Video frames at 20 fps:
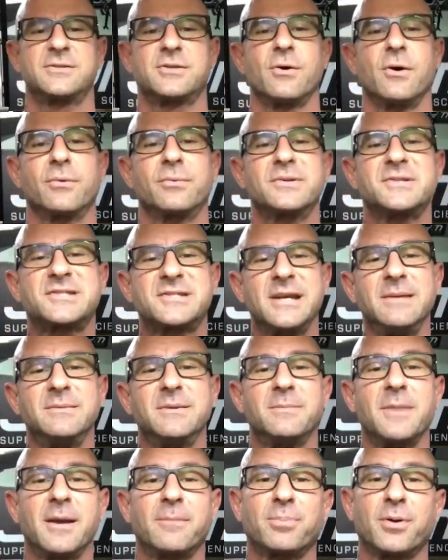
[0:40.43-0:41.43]
So it would seem
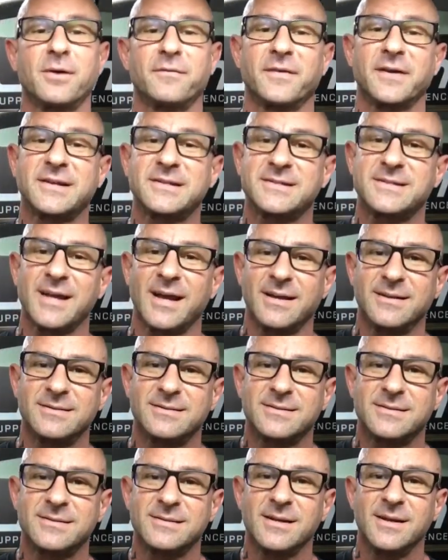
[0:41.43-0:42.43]
to make perfect
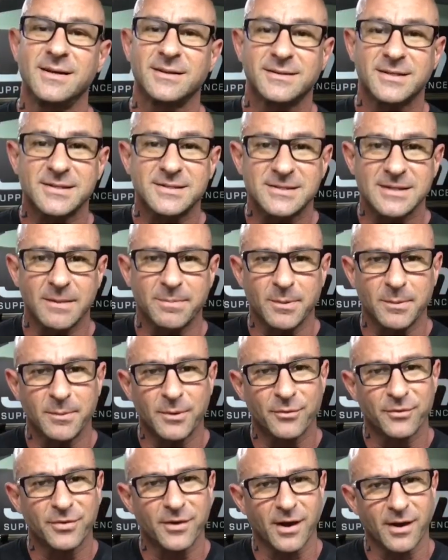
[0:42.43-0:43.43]
sense to
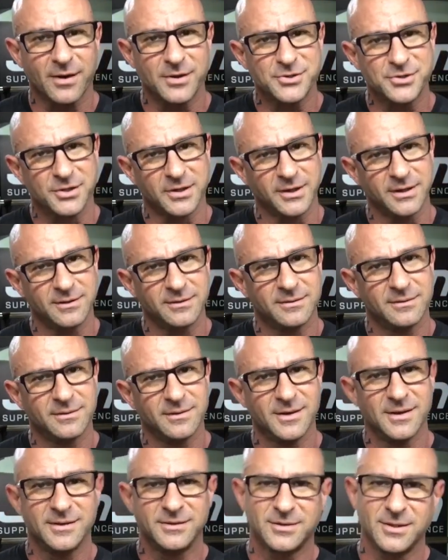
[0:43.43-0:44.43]
supplement with arginine
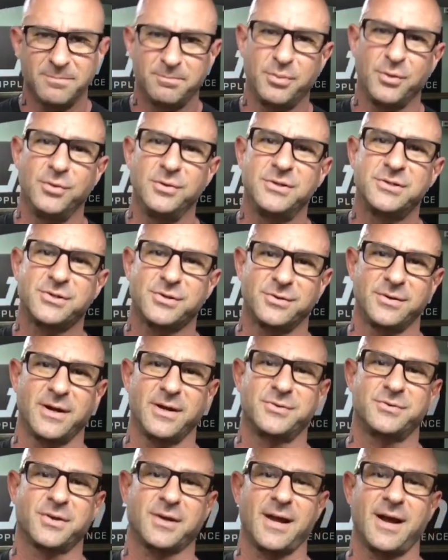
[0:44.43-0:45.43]
to boost your
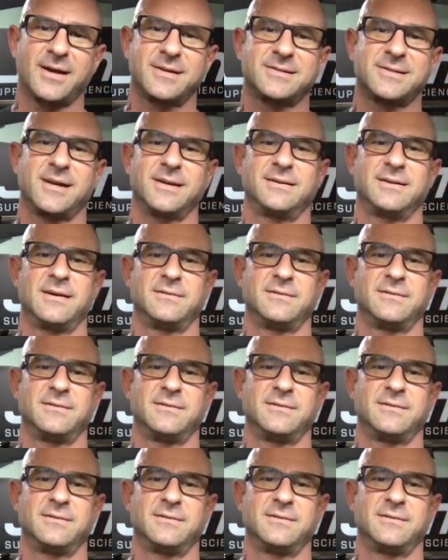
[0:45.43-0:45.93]
nitric oxide